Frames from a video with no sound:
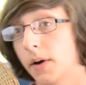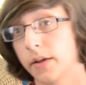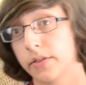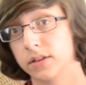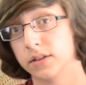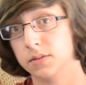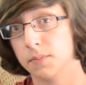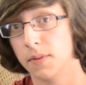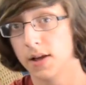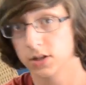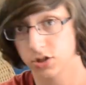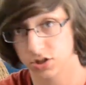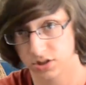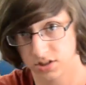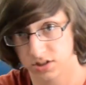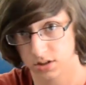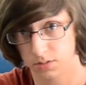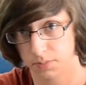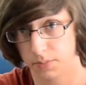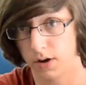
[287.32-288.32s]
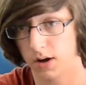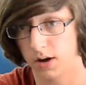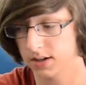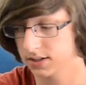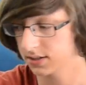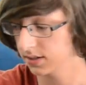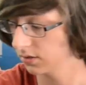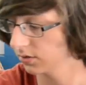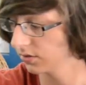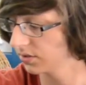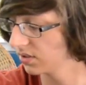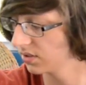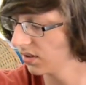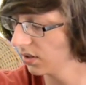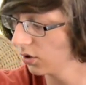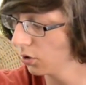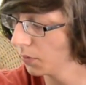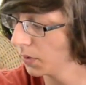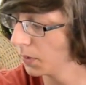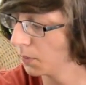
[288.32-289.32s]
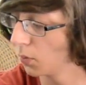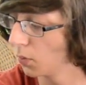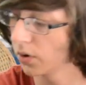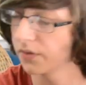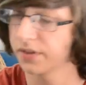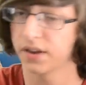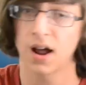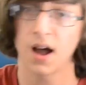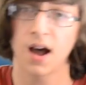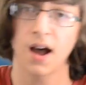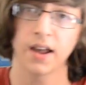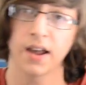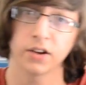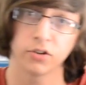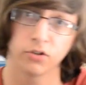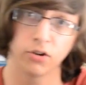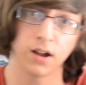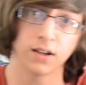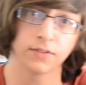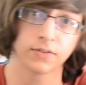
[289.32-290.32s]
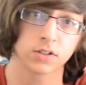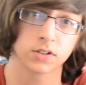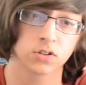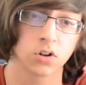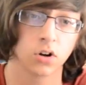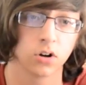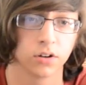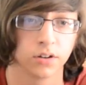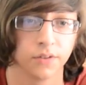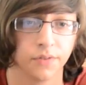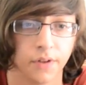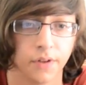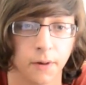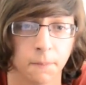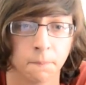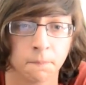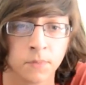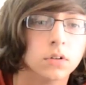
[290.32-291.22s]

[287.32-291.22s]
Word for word: the dimensions of the box that there's a little bit more than a high-end graphics card in there,